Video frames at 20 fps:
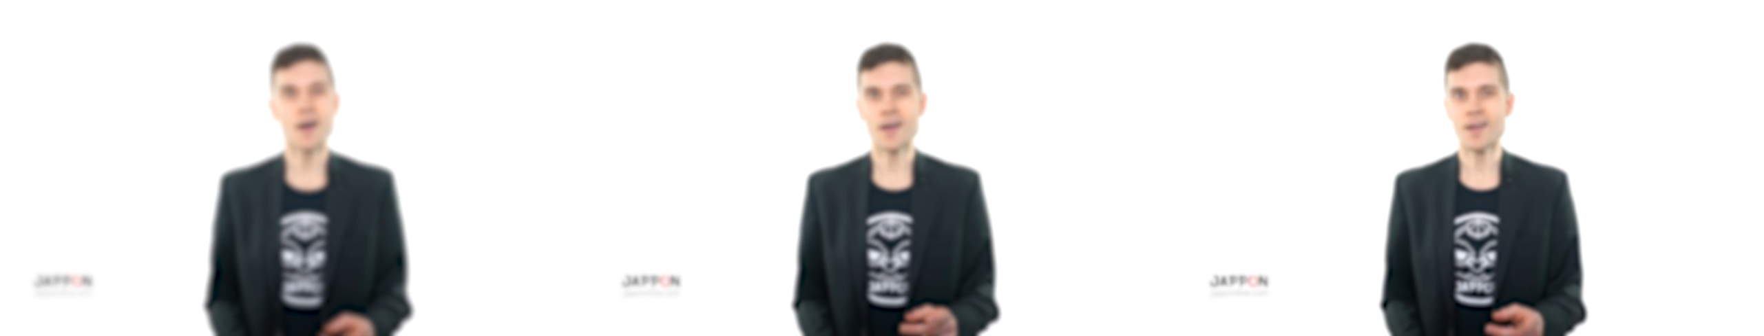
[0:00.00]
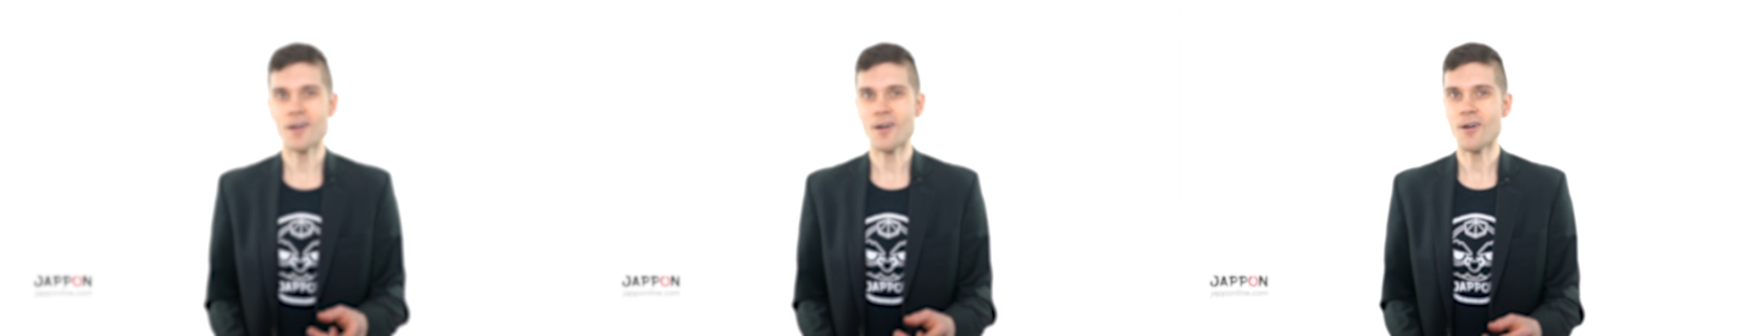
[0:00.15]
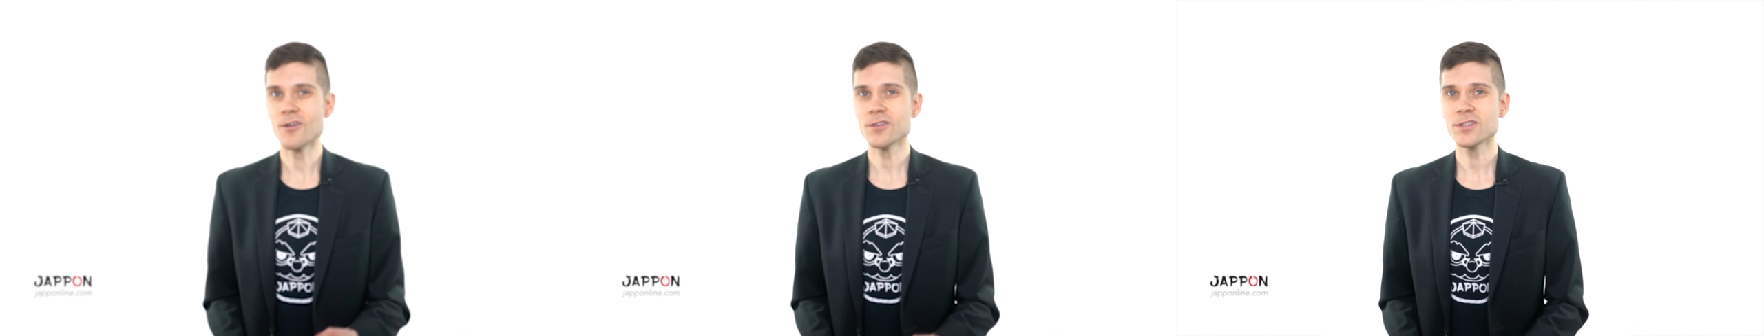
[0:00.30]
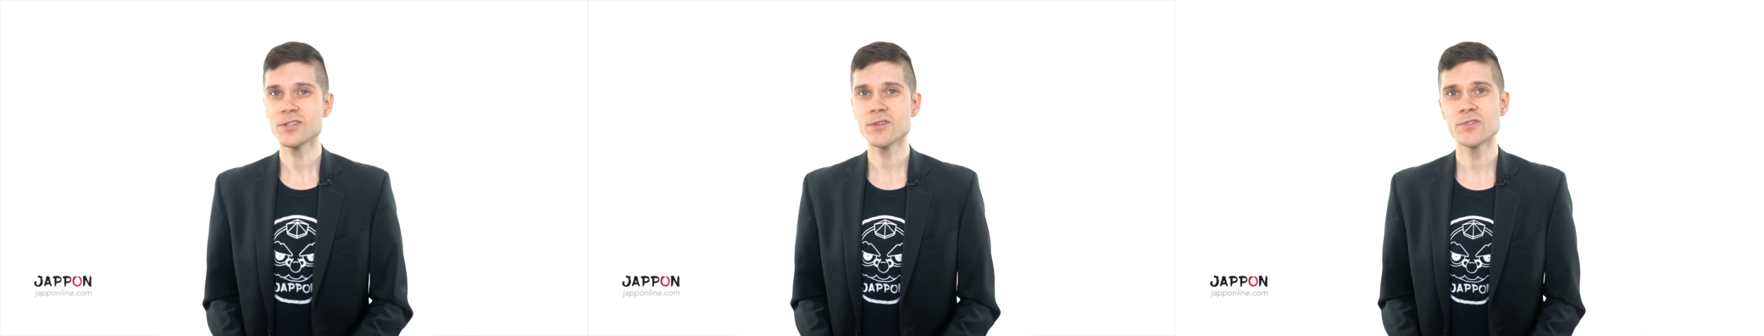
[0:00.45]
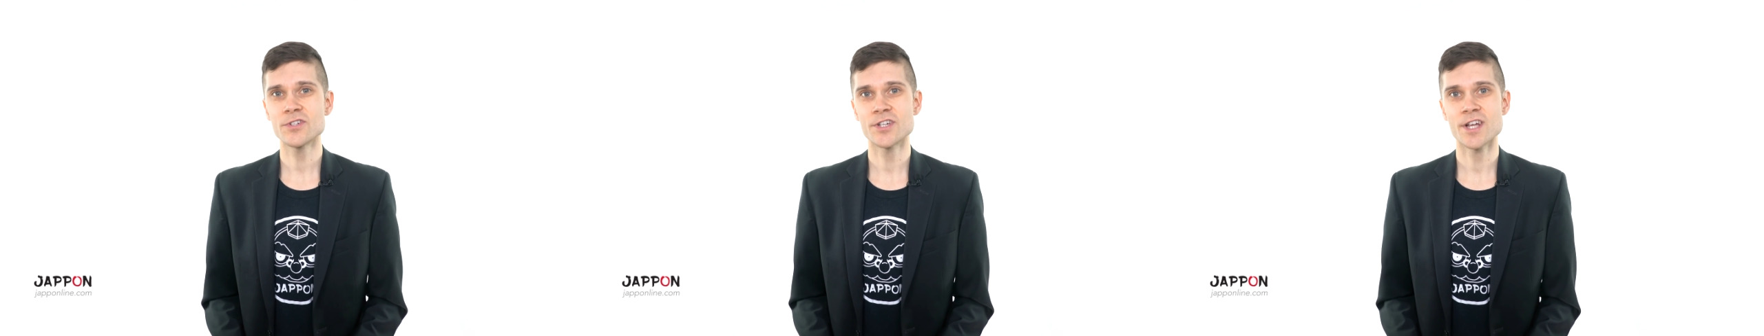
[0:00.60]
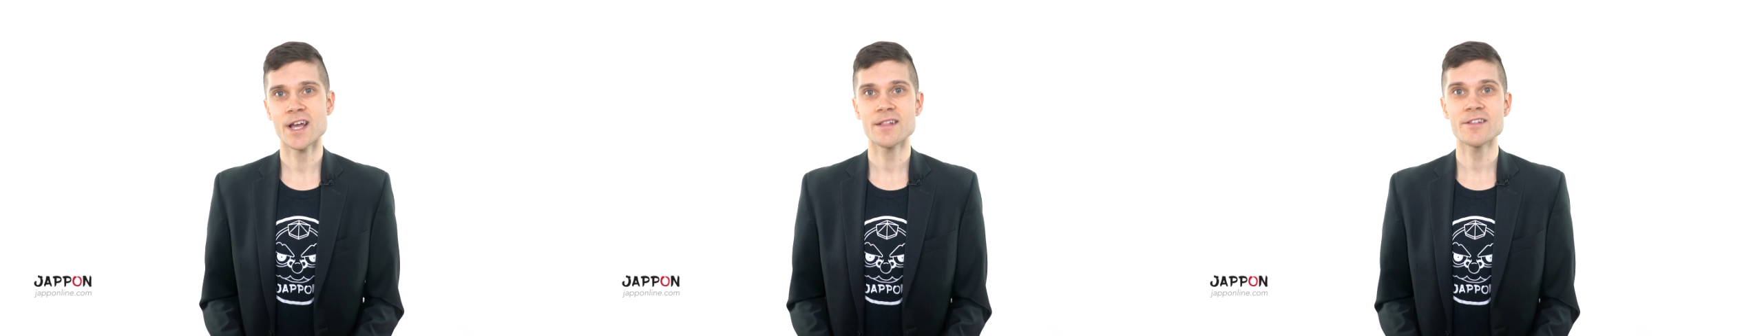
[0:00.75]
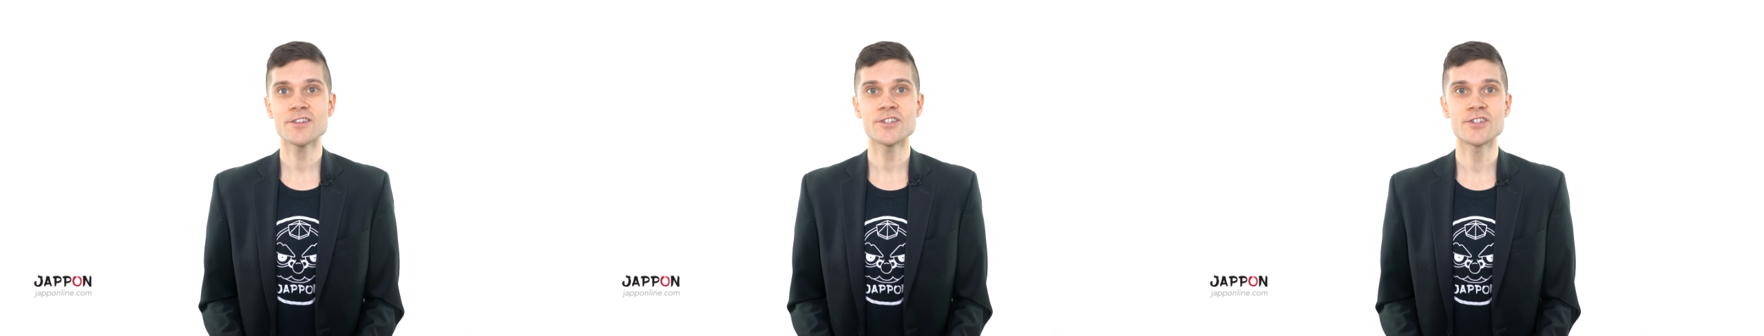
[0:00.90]
I also
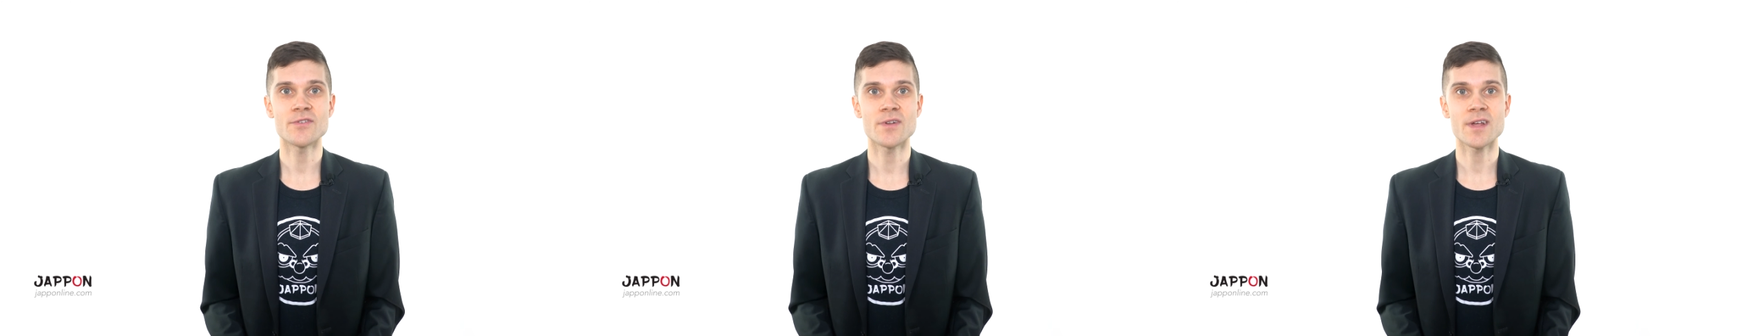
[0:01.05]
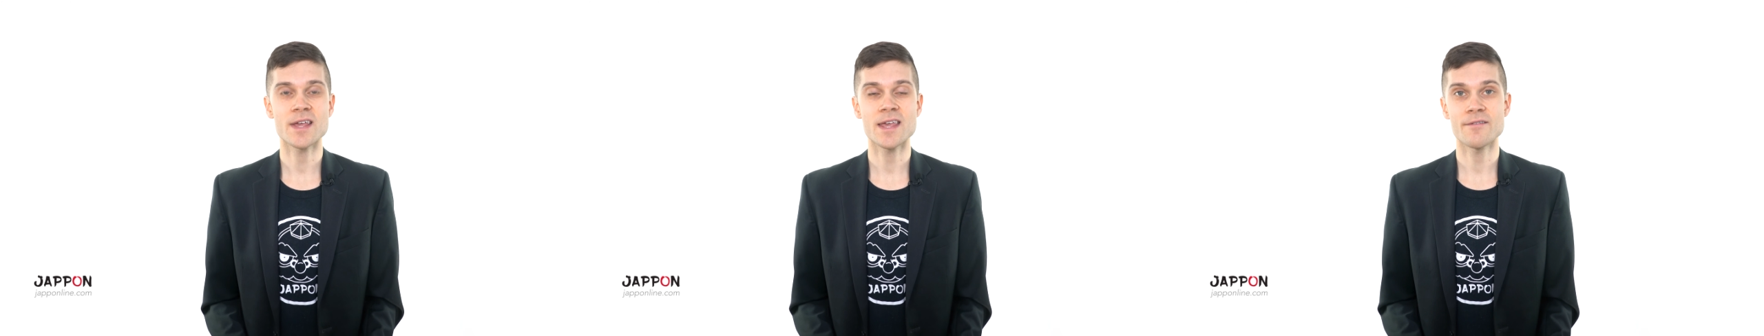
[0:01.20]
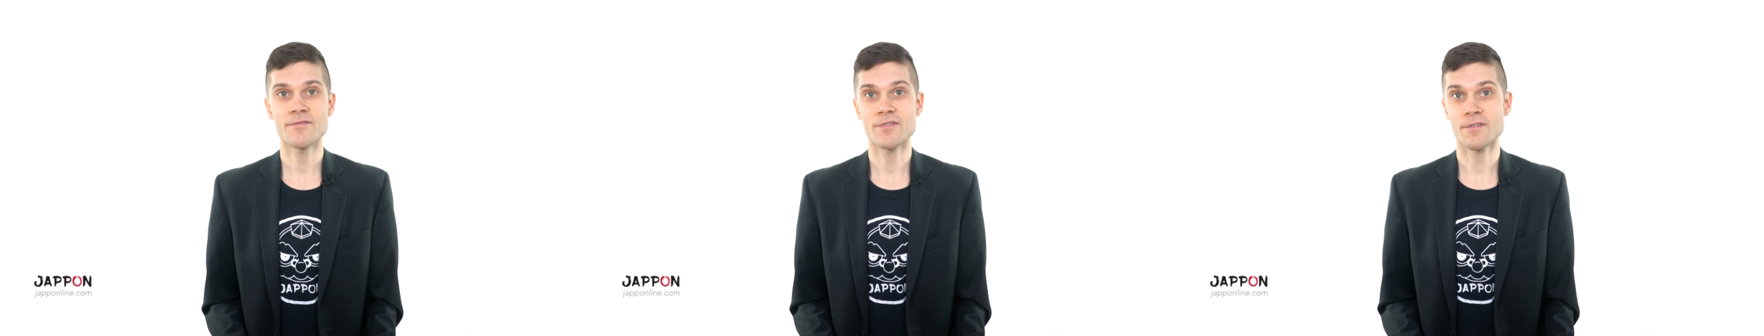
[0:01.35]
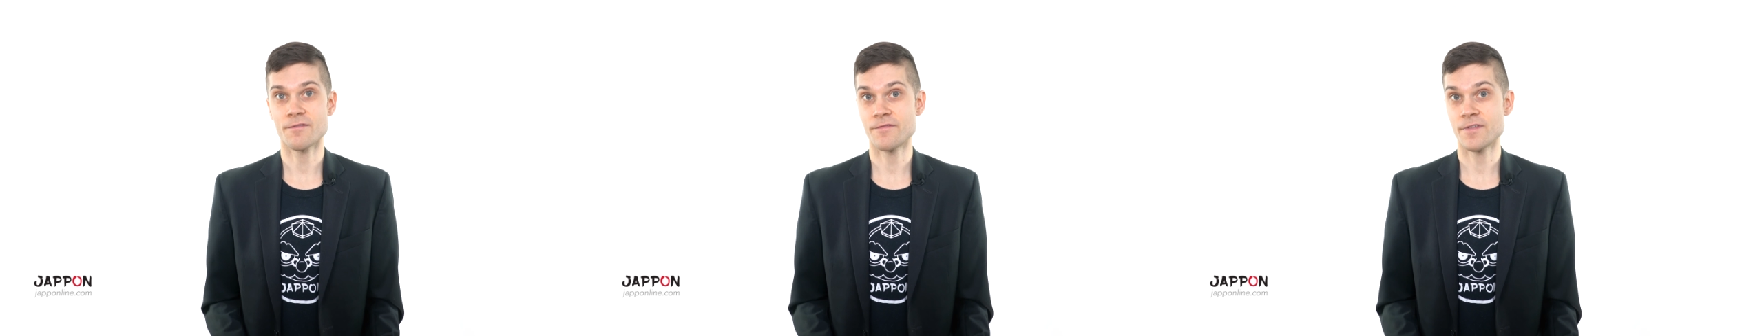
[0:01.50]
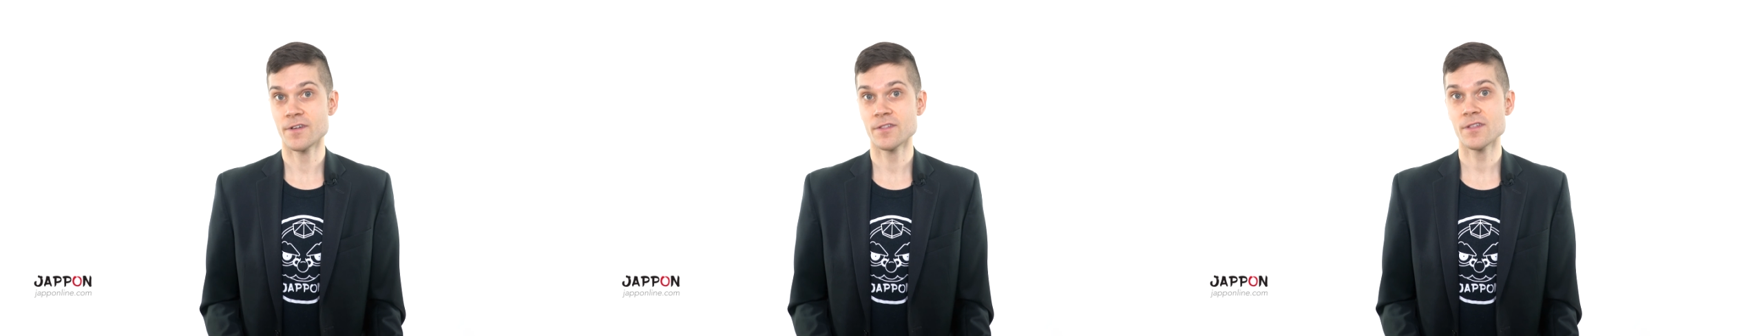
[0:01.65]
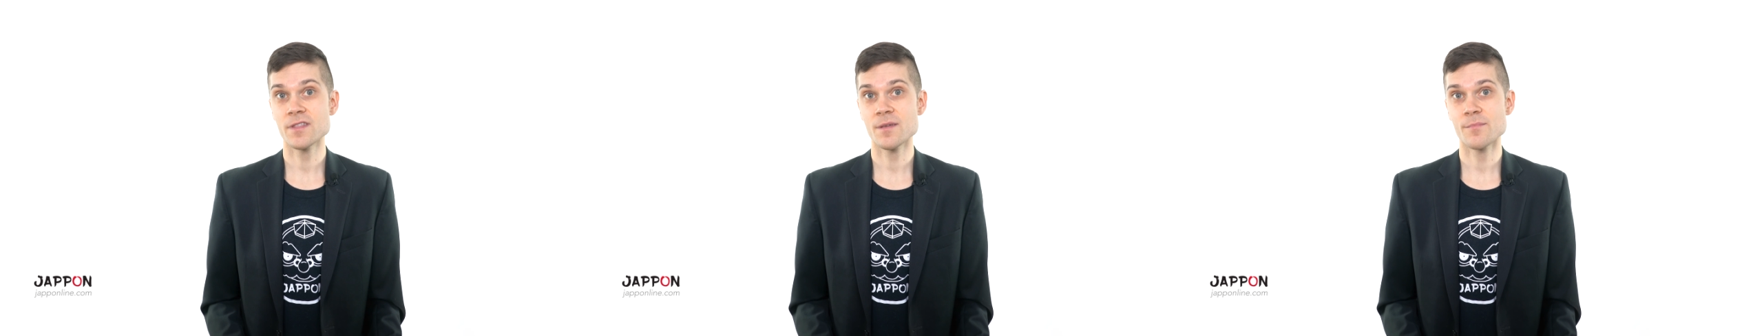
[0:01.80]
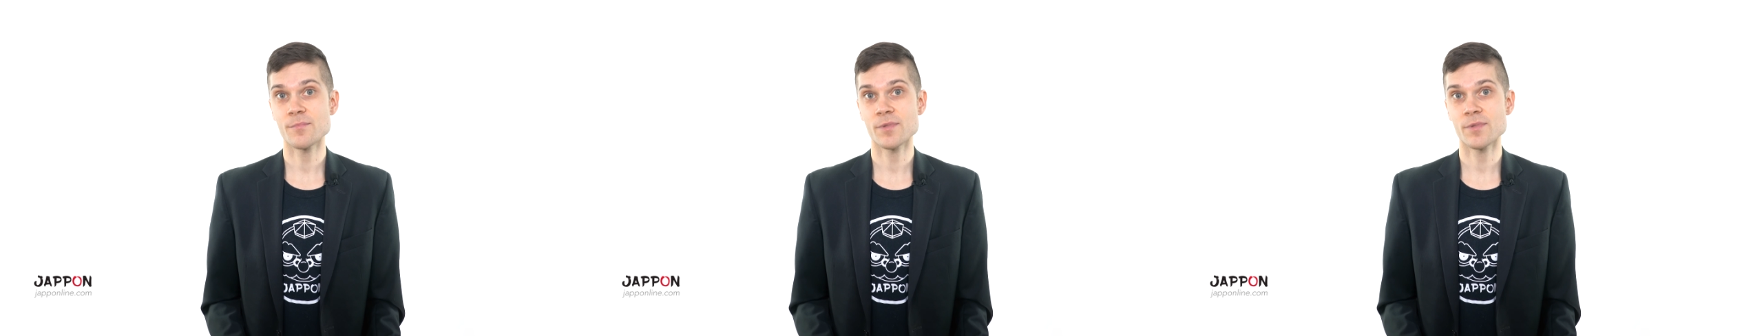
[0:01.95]
challenge you to give the fill in the